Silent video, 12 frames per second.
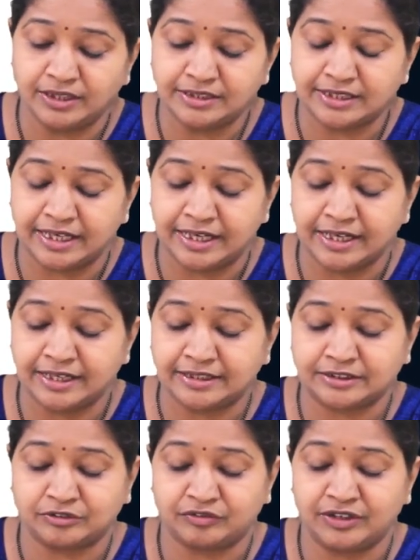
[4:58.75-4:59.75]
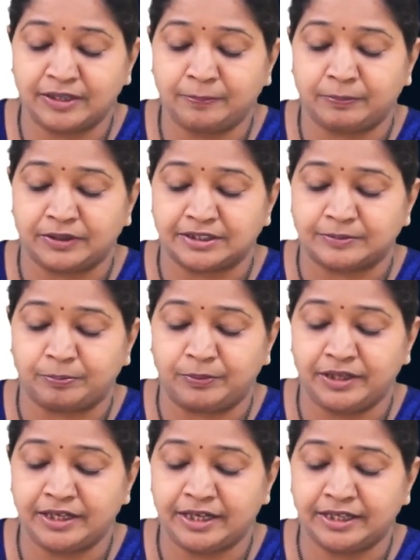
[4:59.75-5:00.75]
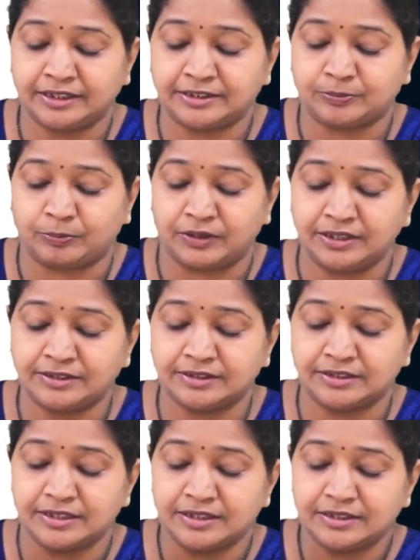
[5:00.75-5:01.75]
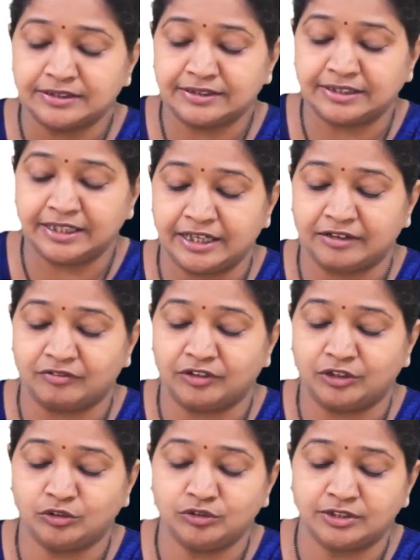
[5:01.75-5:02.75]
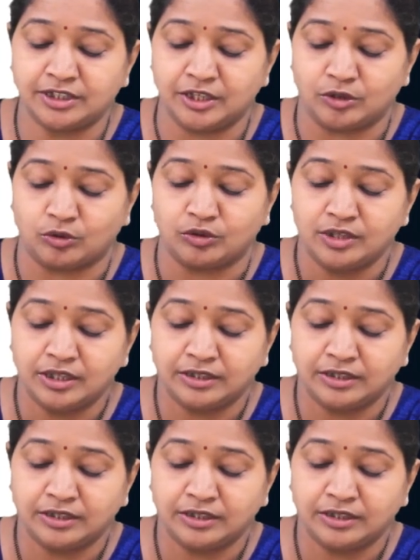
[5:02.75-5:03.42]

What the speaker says: is ax square plus bx plus c equal to 0.